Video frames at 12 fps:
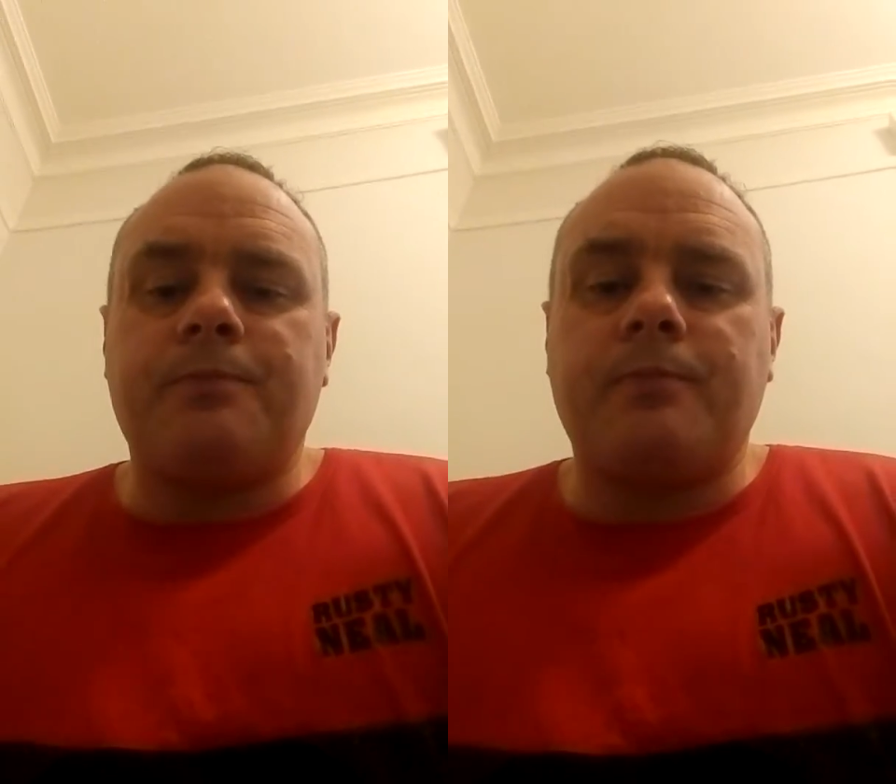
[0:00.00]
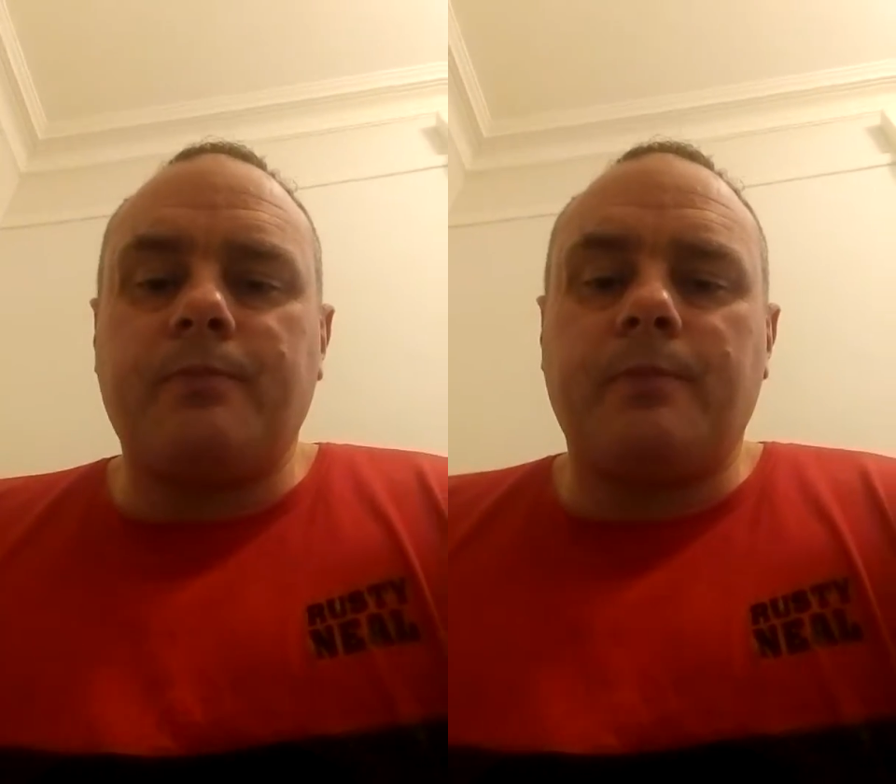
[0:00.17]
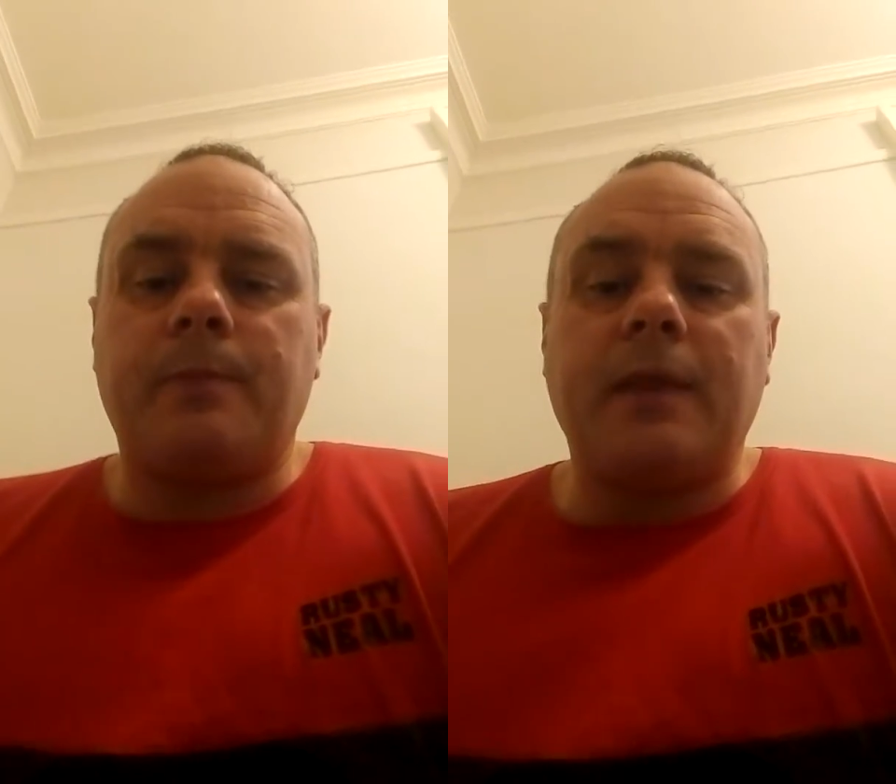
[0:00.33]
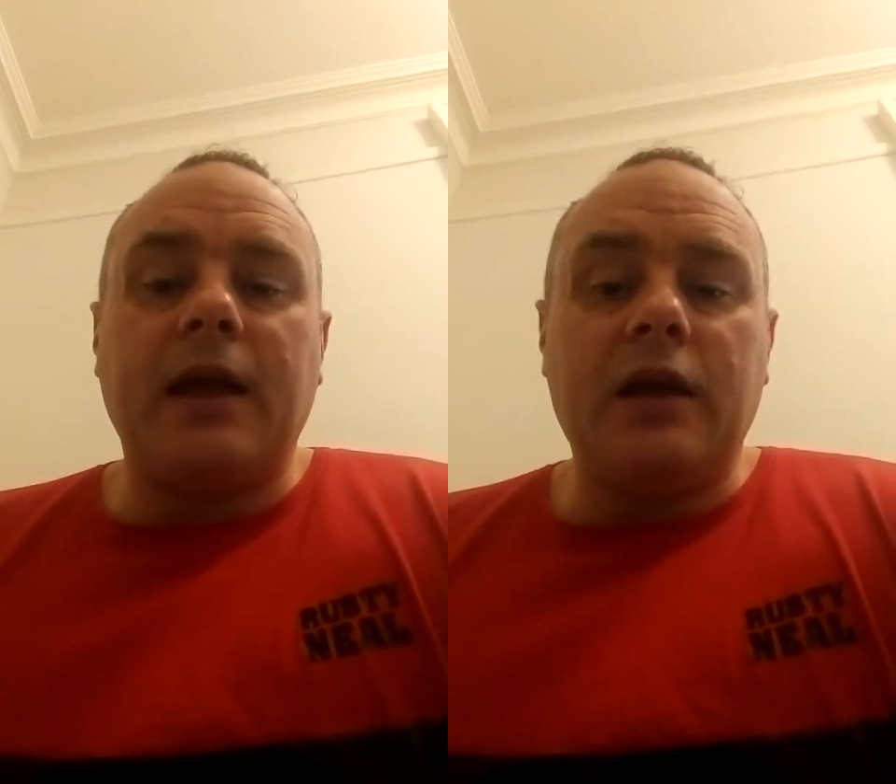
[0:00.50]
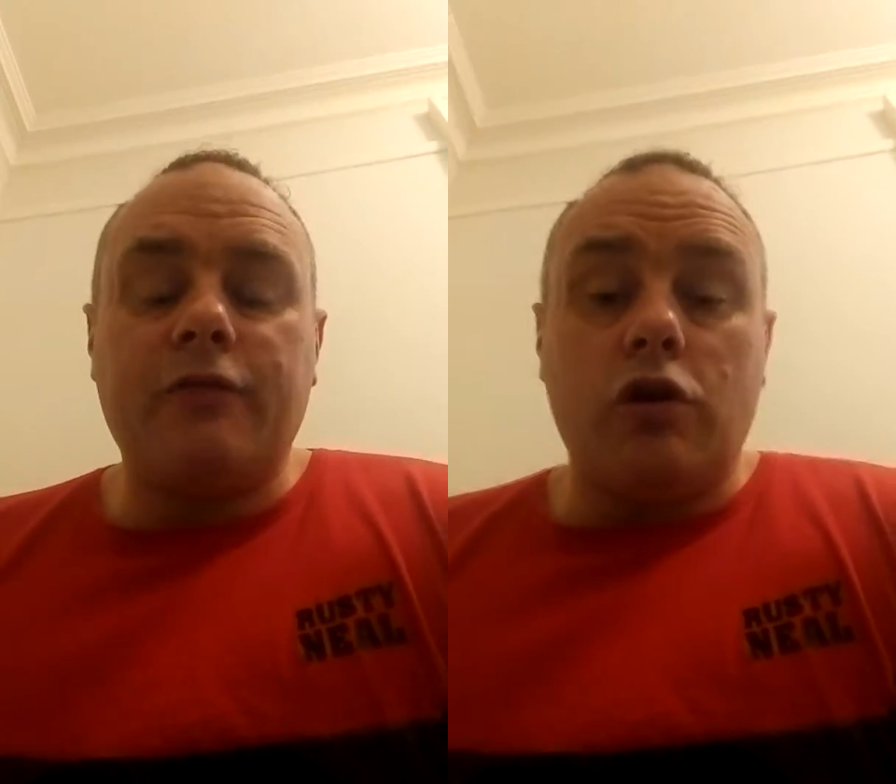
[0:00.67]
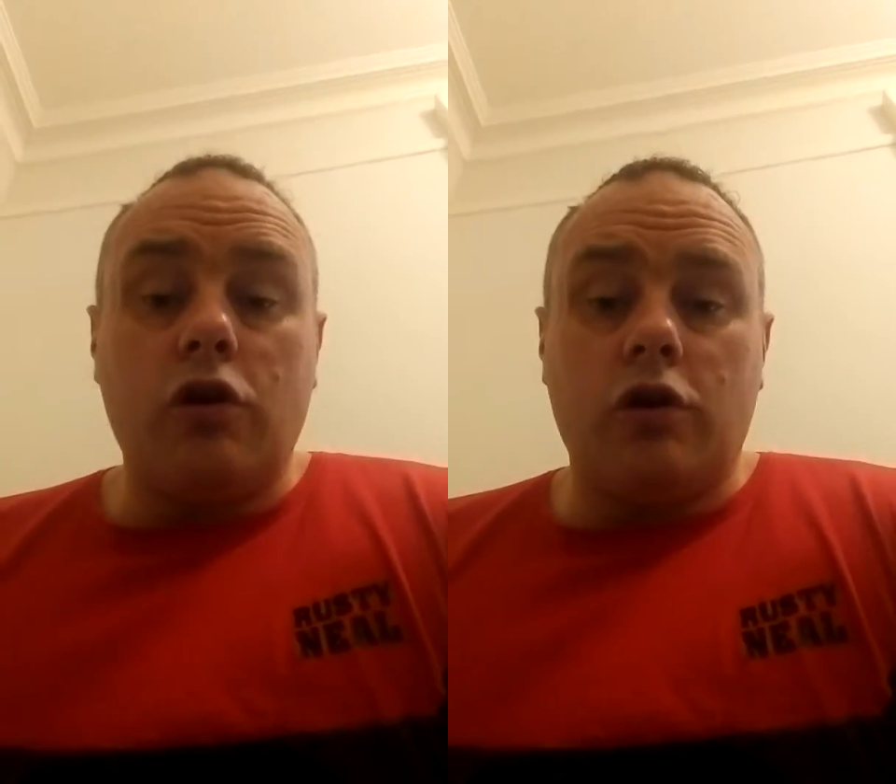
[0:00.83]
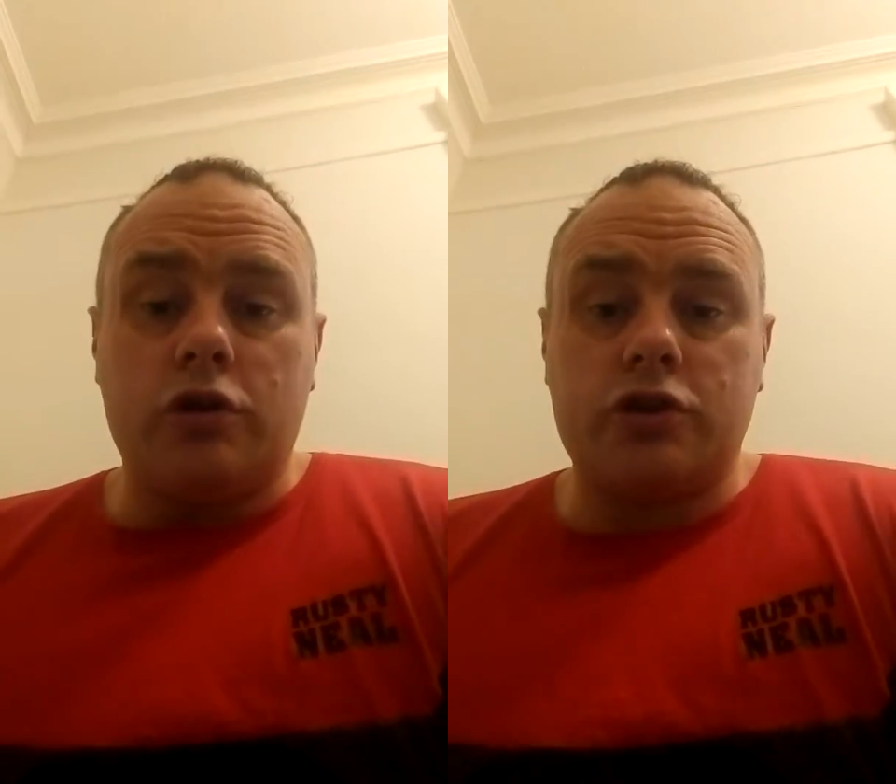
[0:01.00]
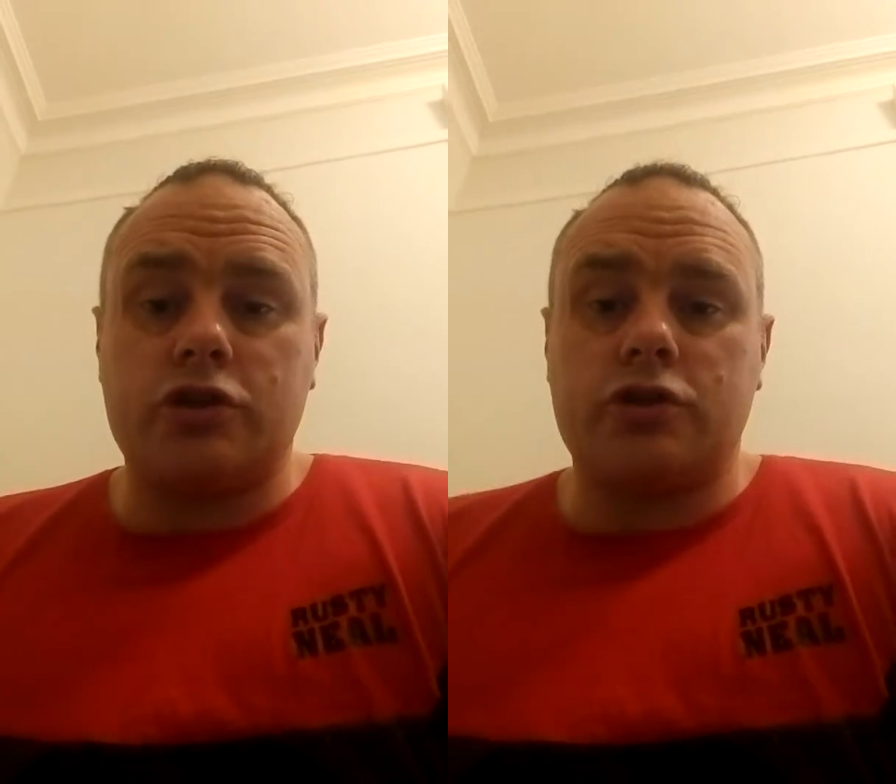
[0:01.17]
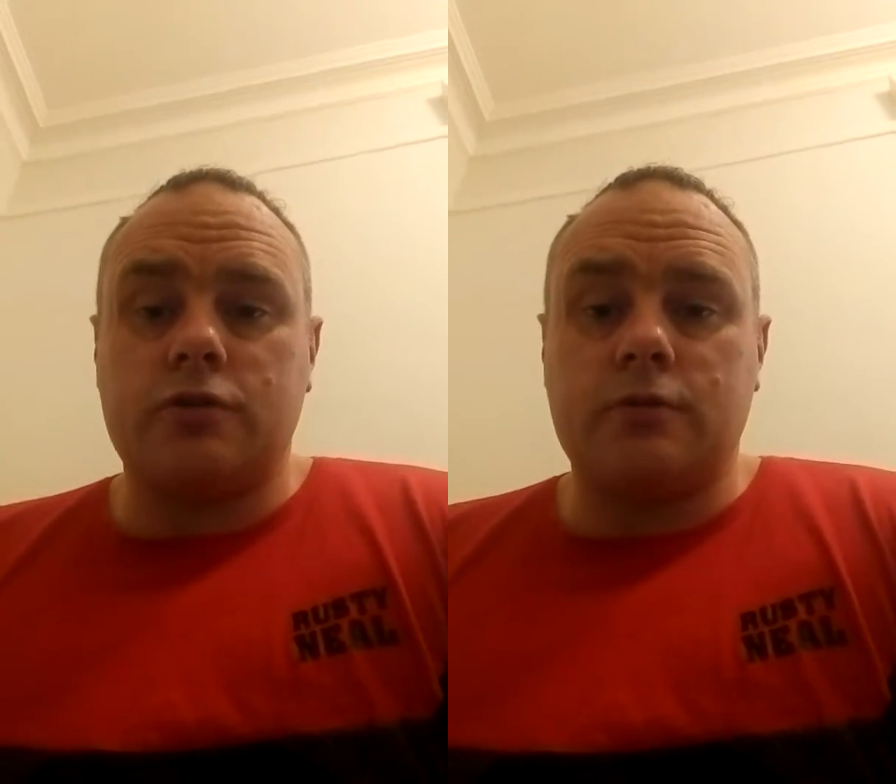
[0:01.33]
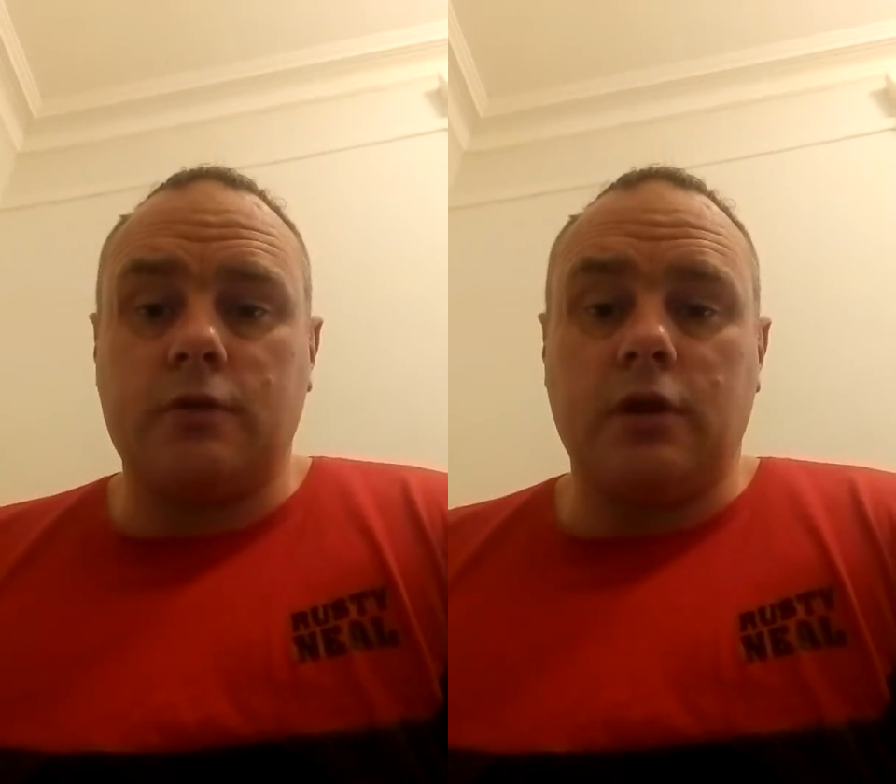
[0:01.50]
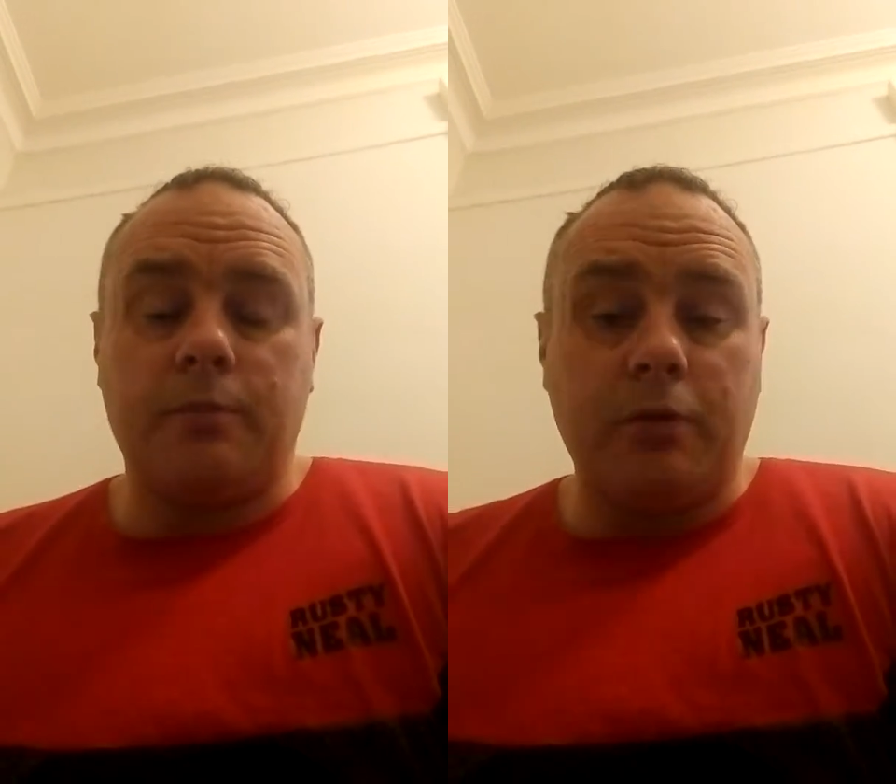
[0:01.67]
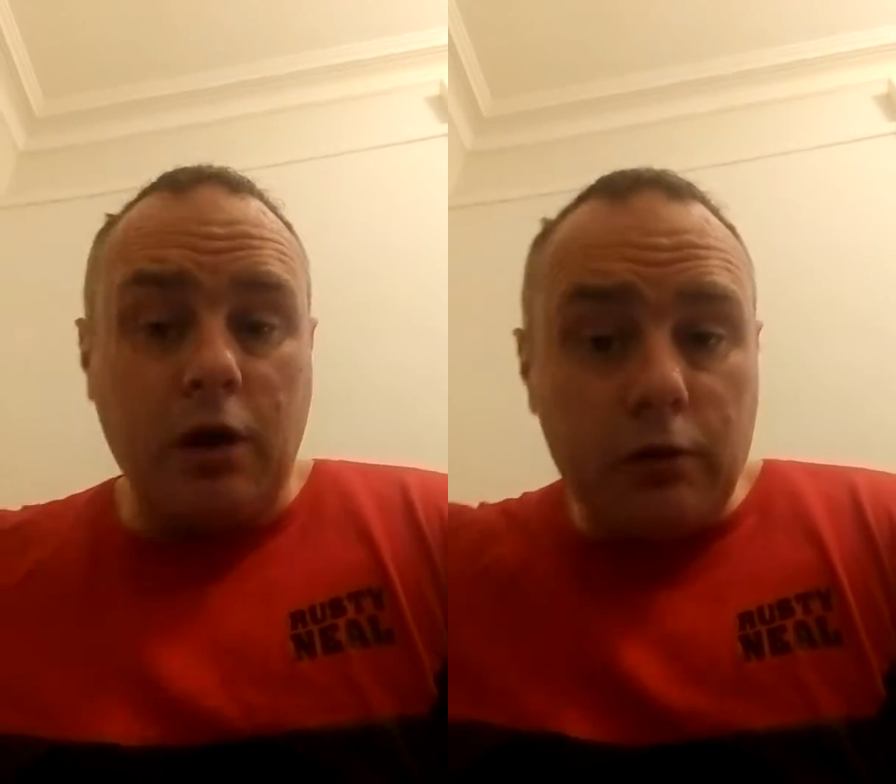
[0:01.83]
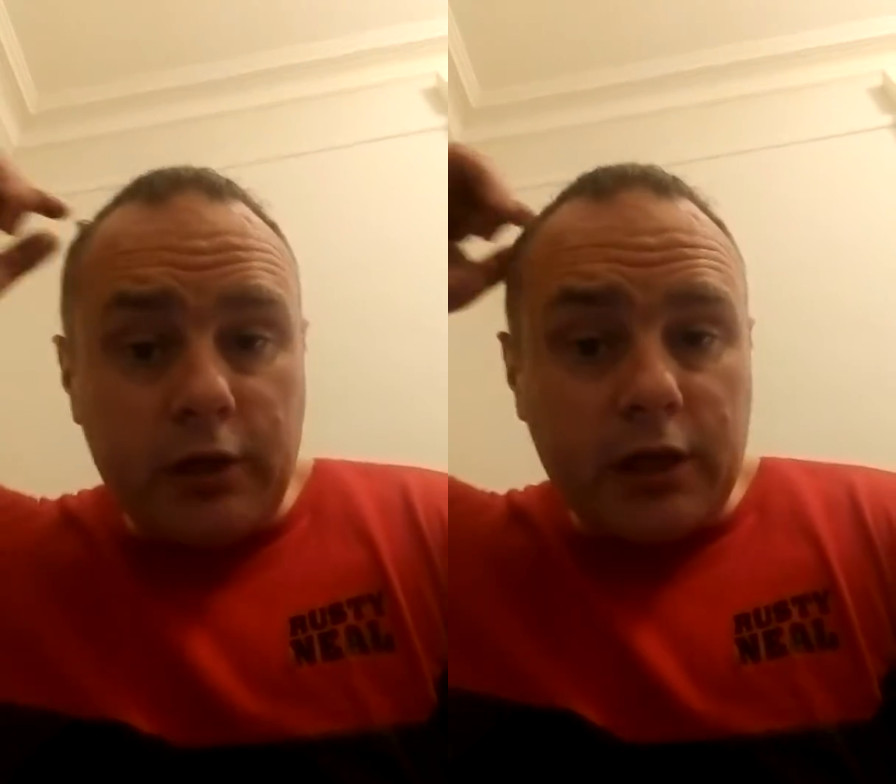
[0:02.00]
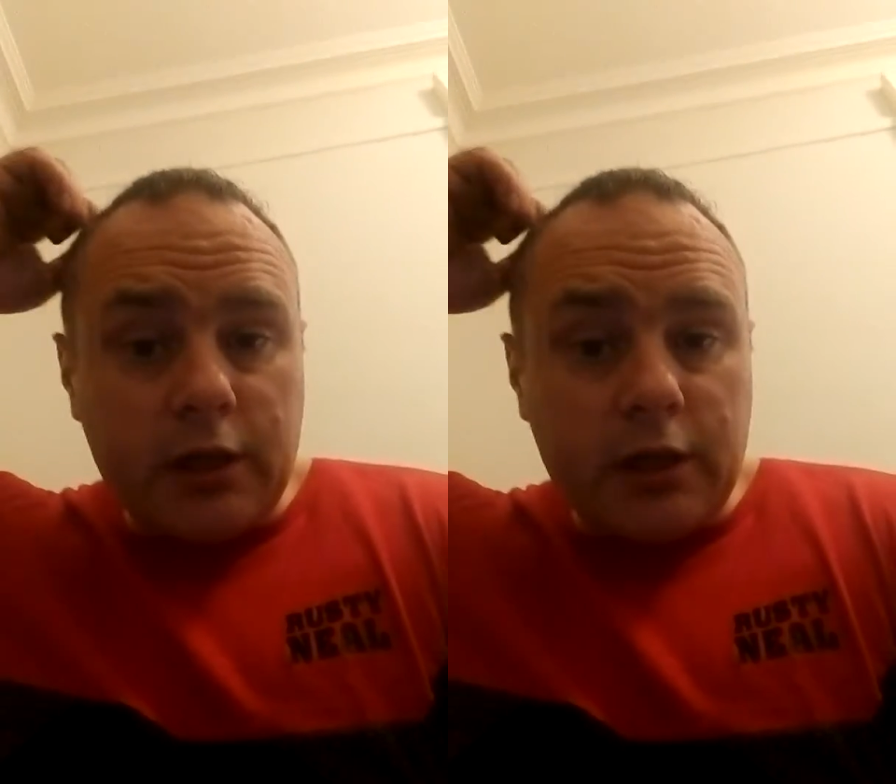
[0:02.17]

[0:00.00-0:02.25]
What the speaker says: They have a horse, a pony,